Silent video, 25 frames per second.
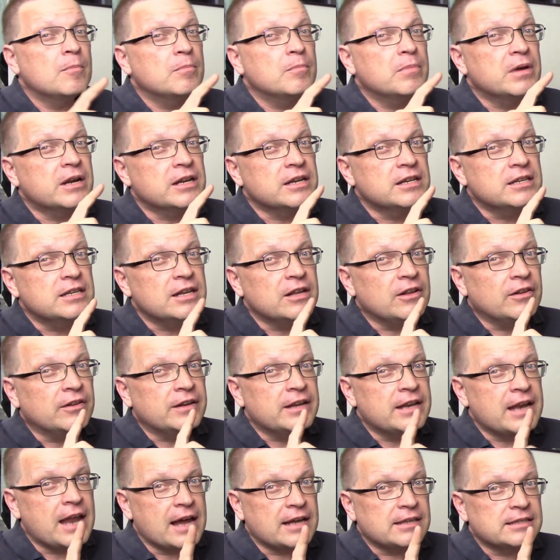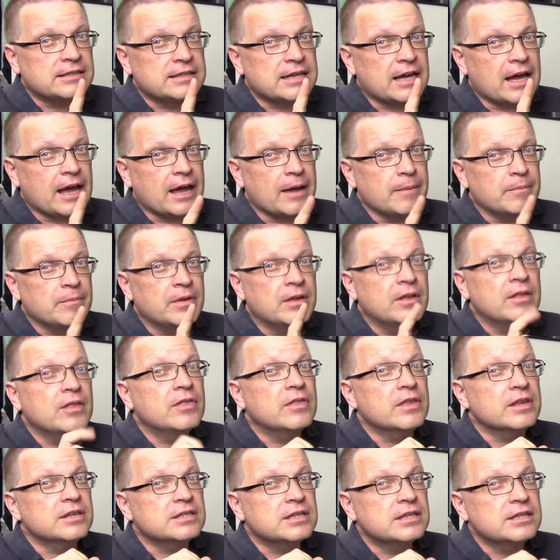But until next time,
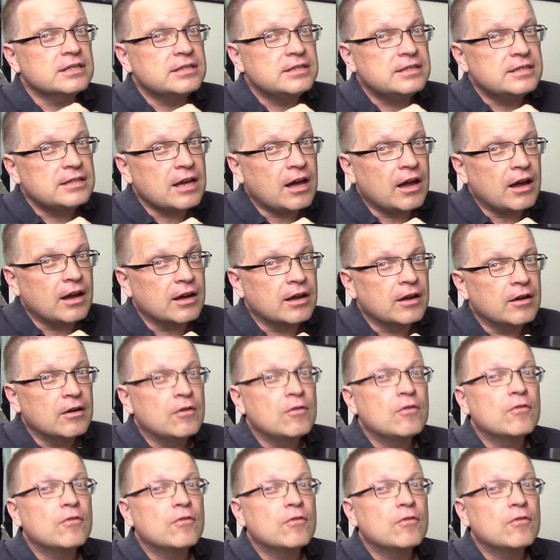this is Doug